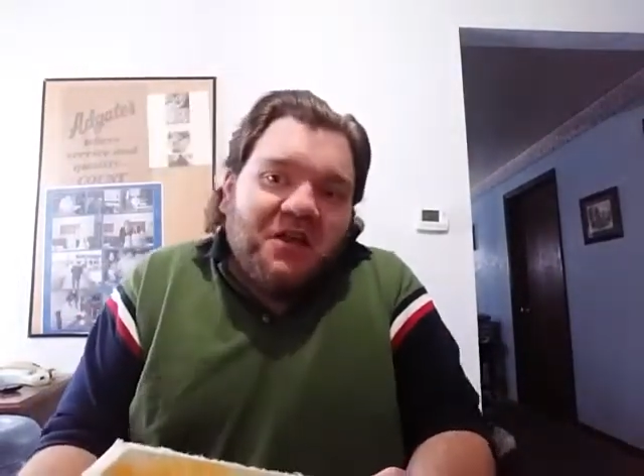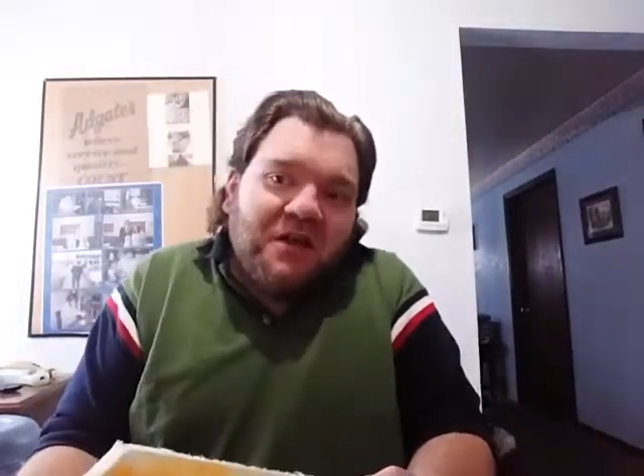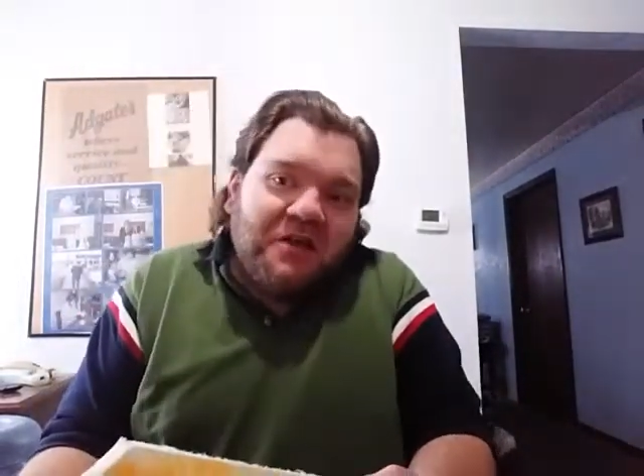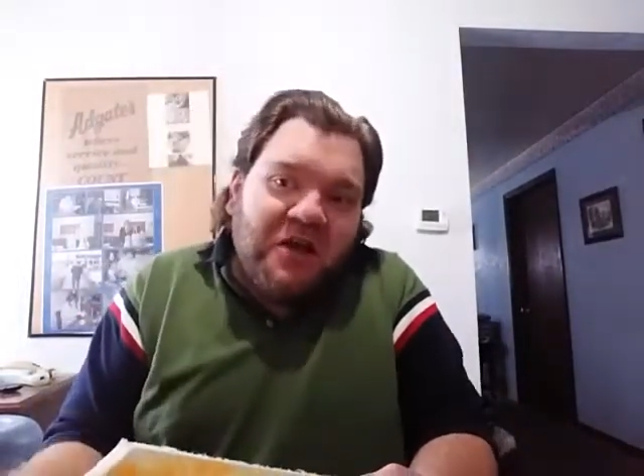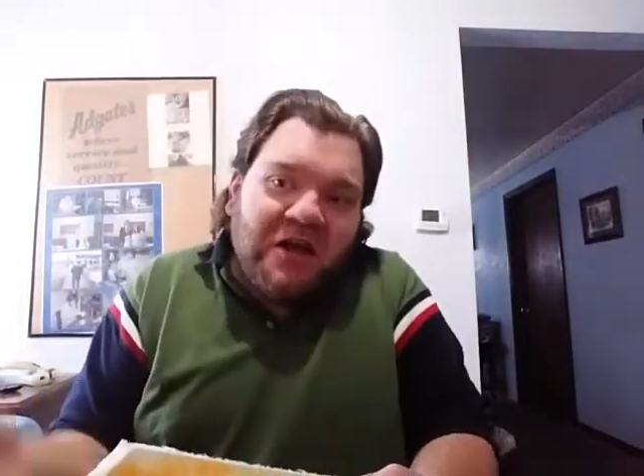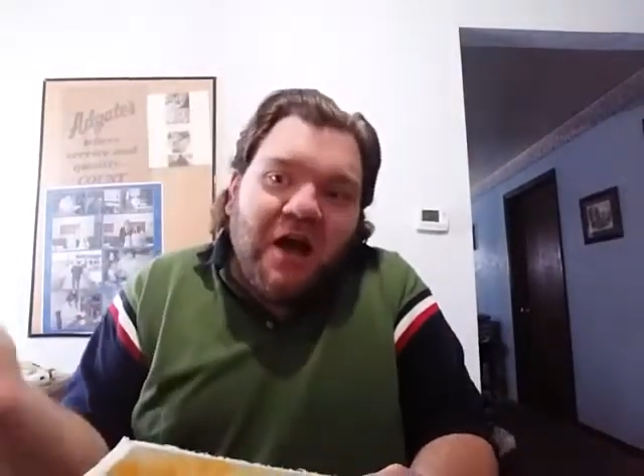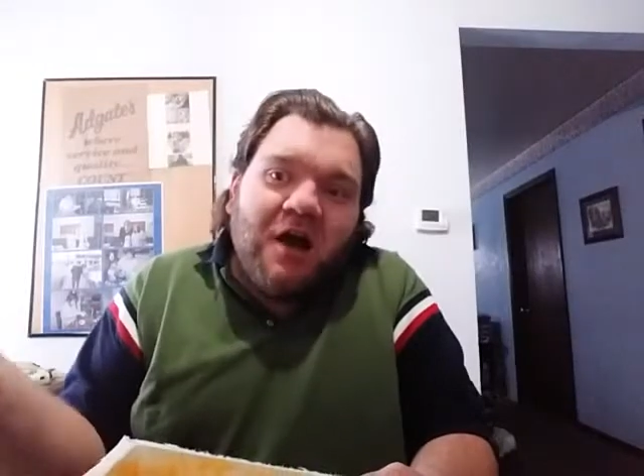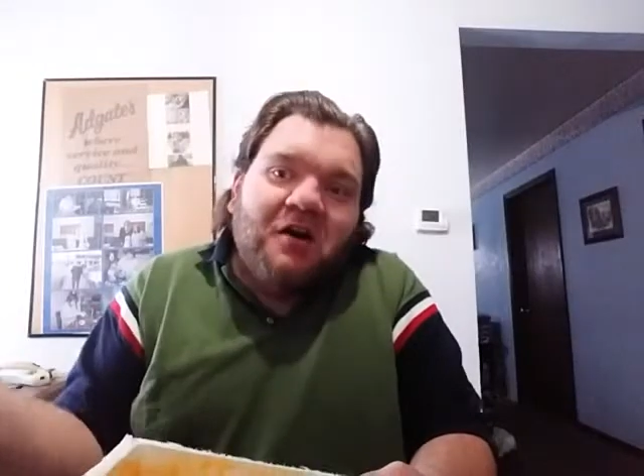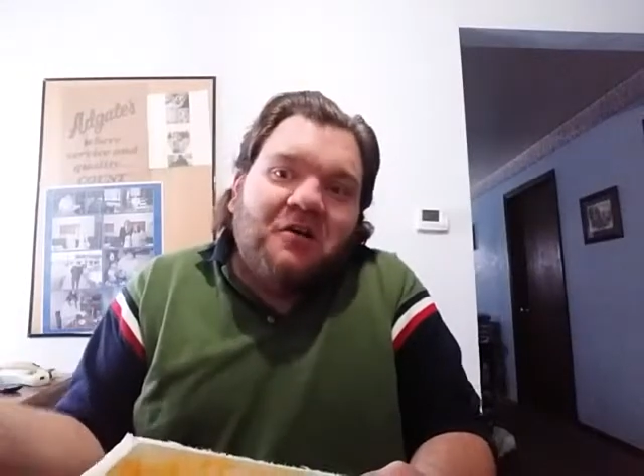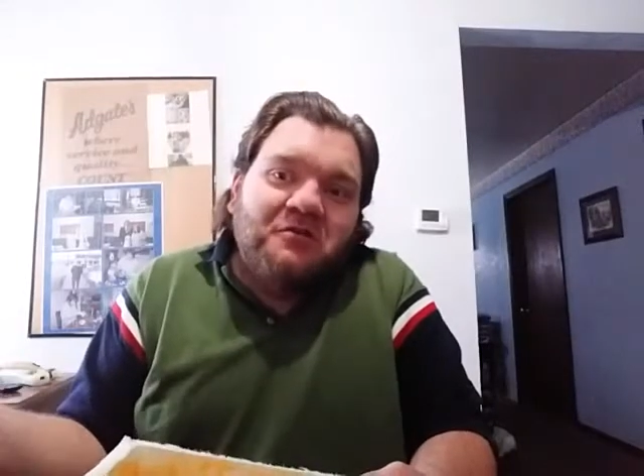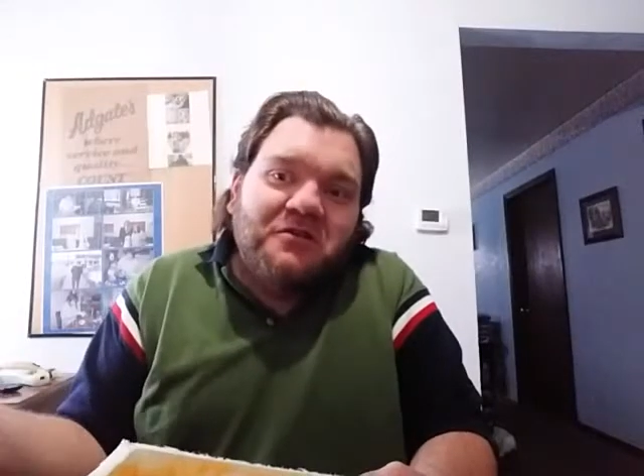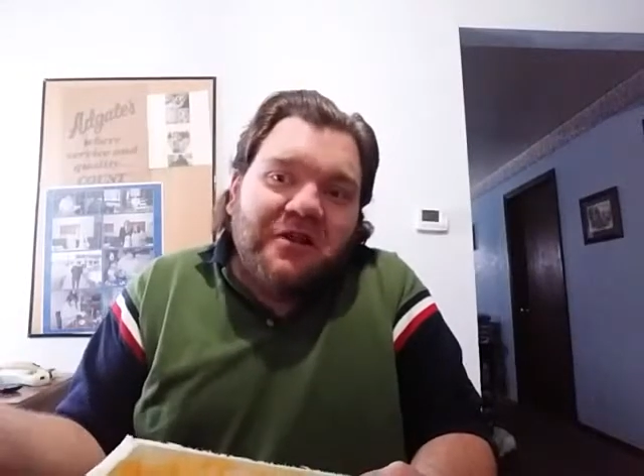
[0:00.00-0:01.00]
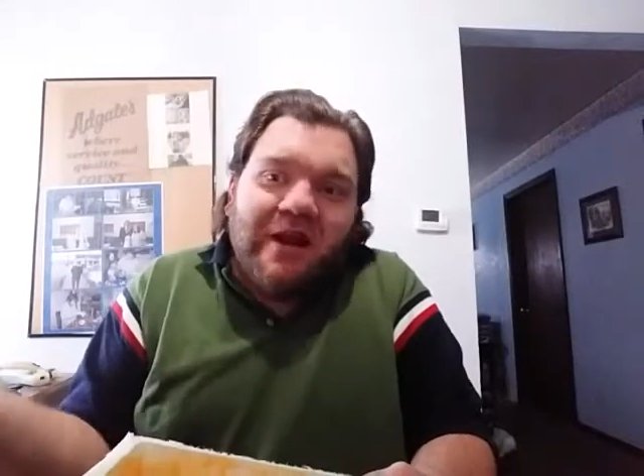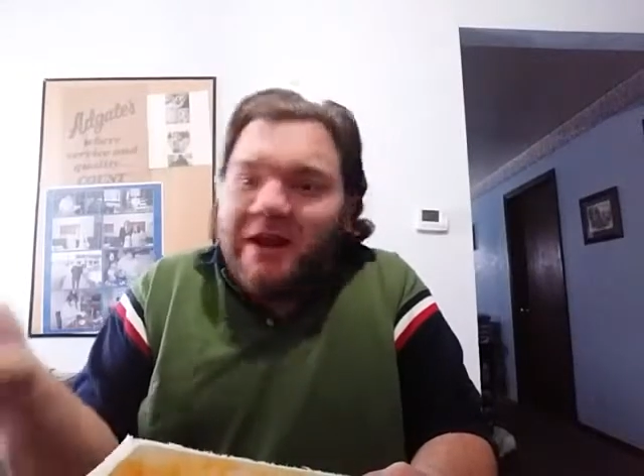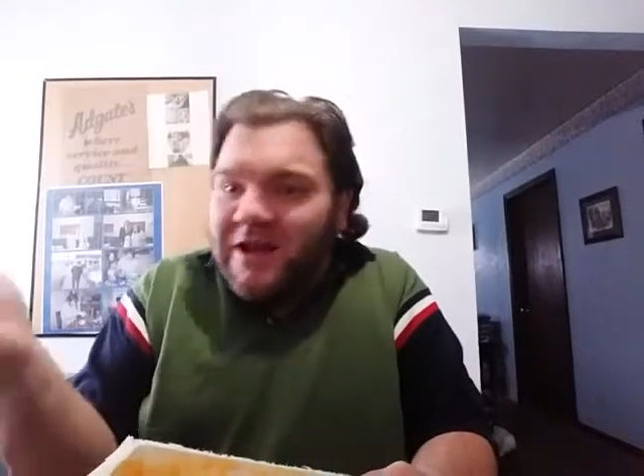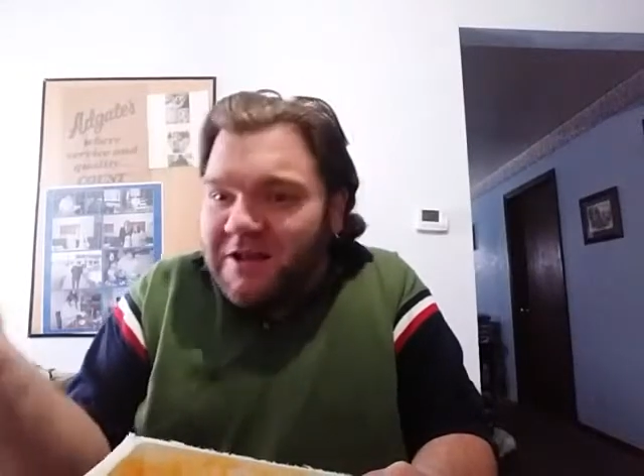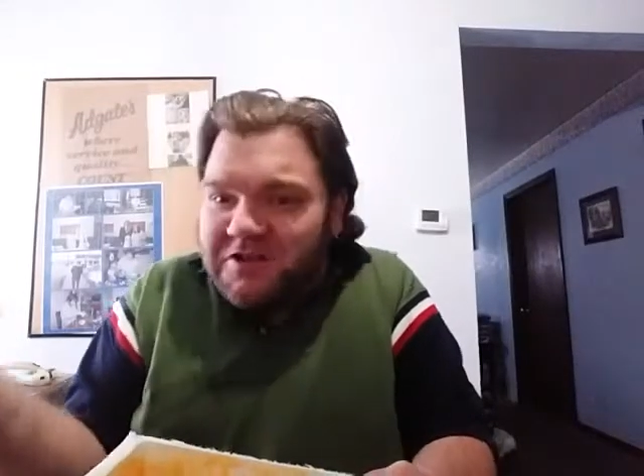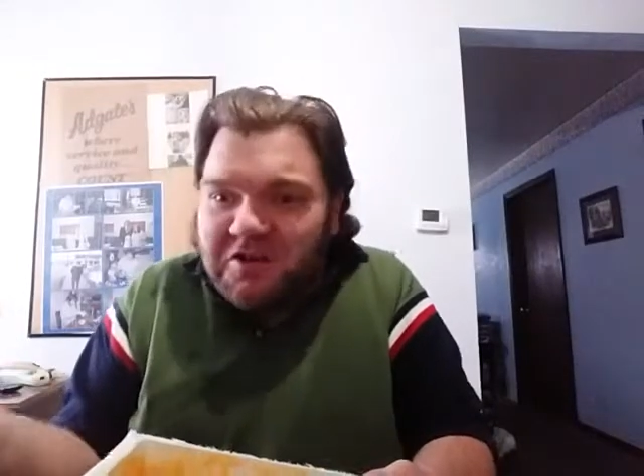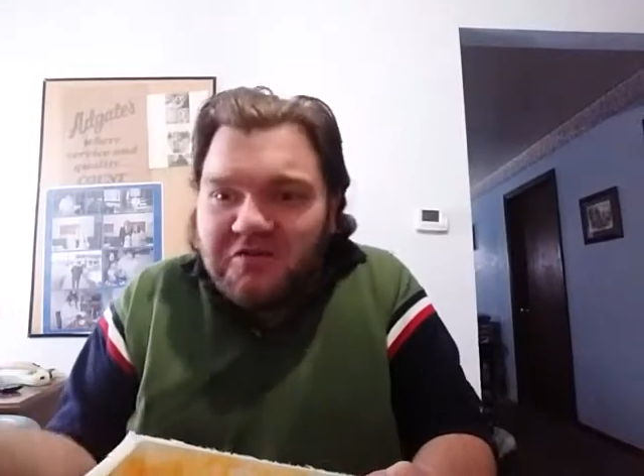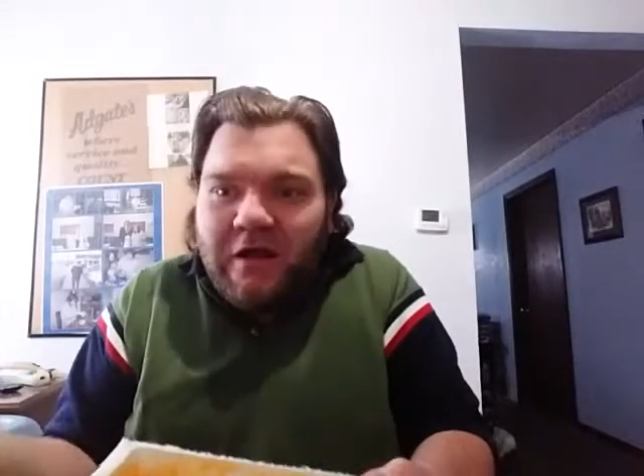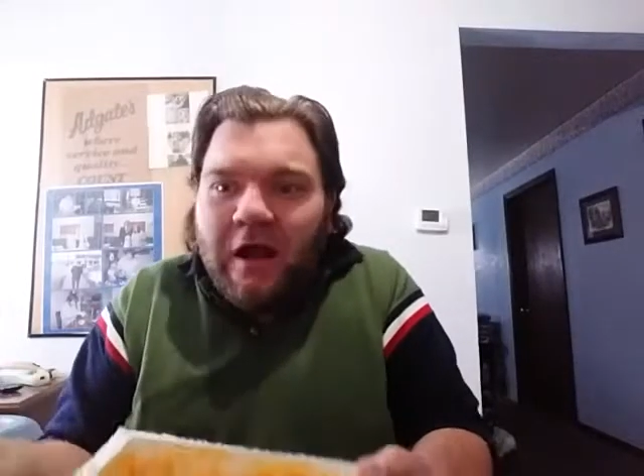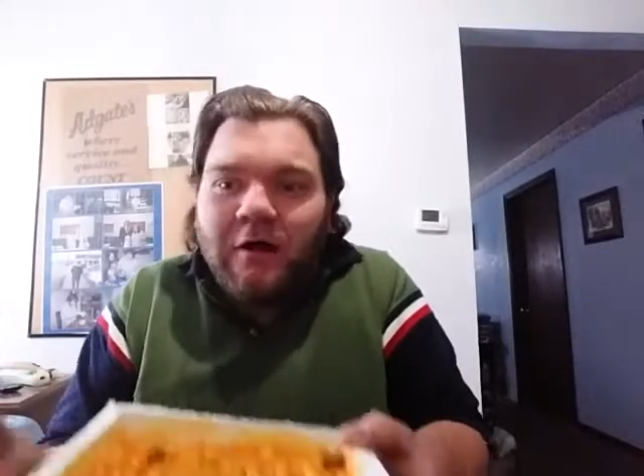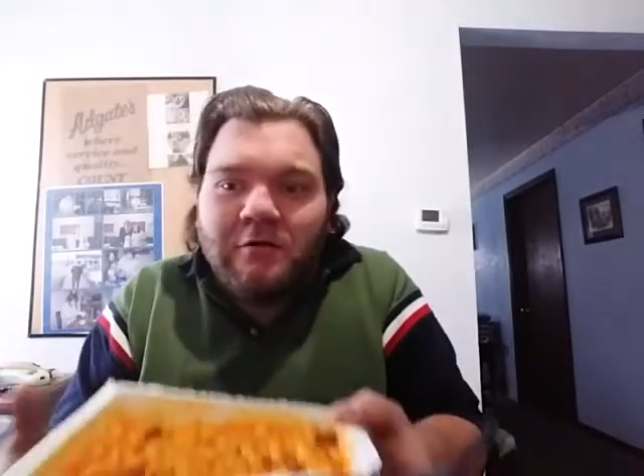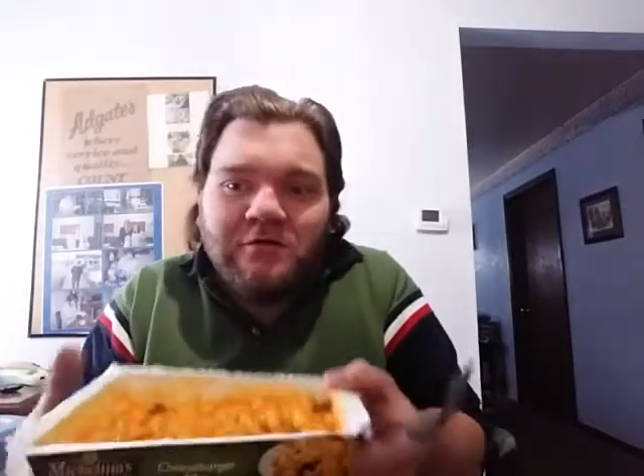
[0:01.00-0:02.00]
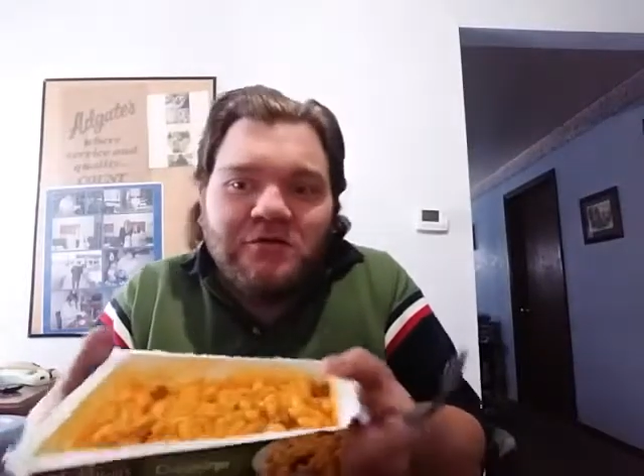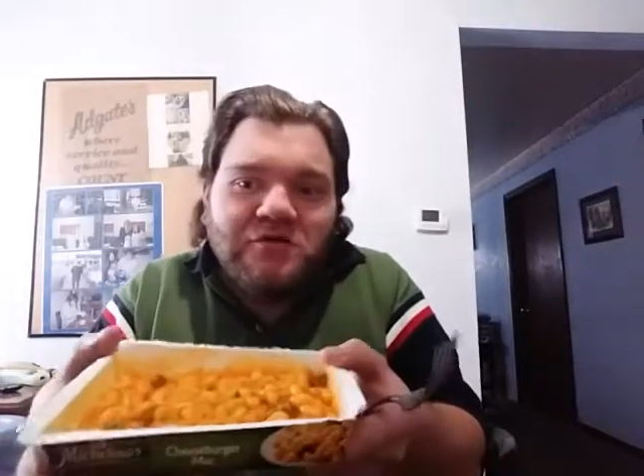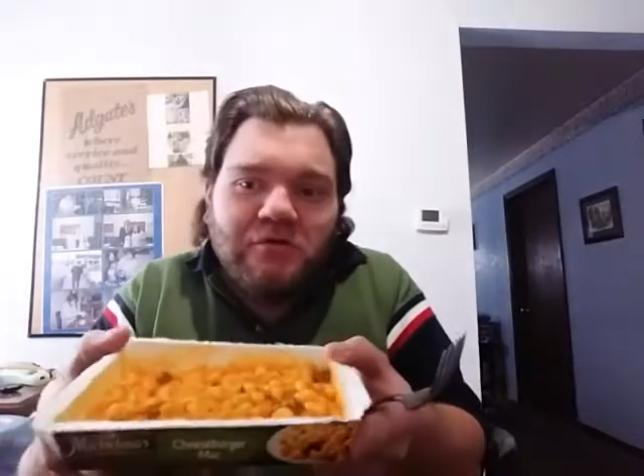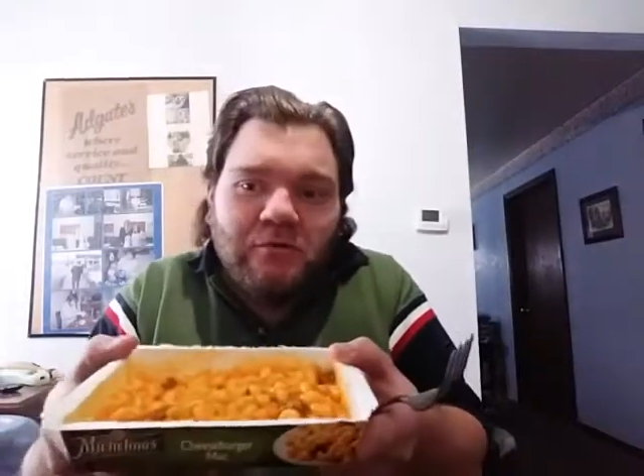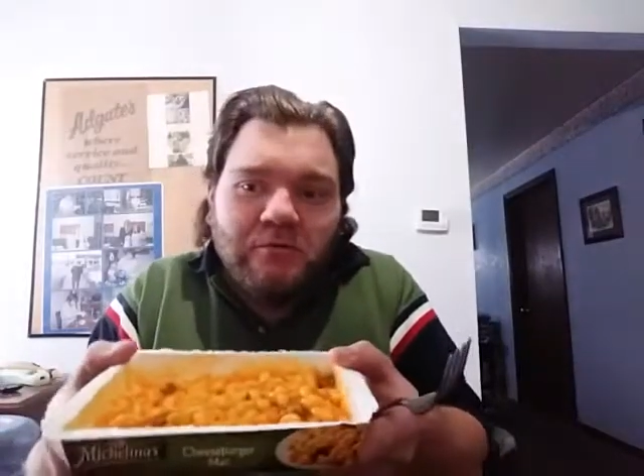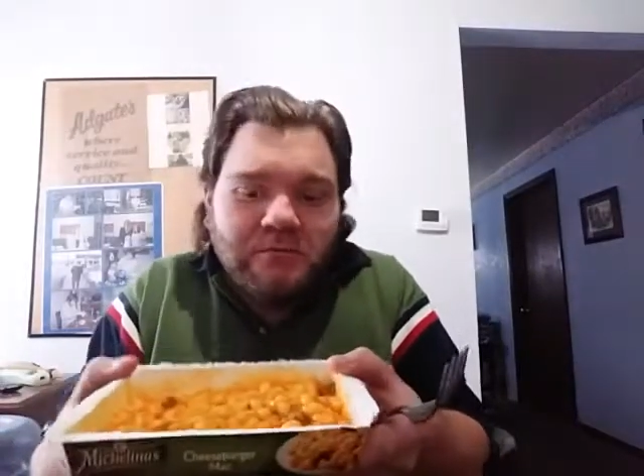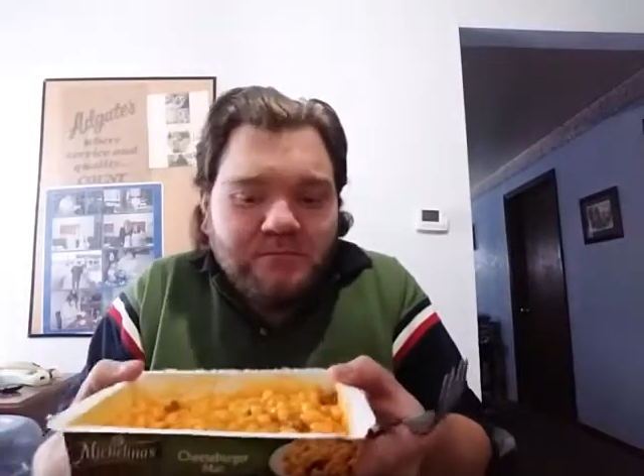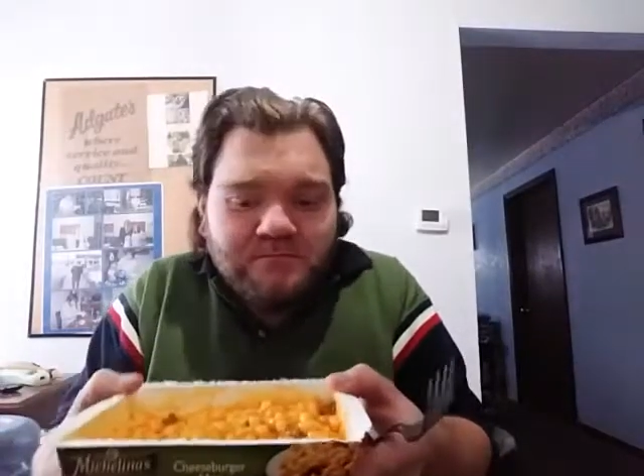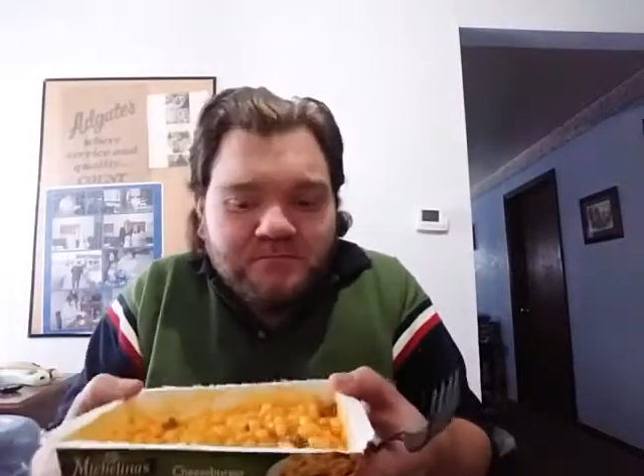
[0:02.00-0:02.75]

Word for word: you gotta understand, it's a dollar, so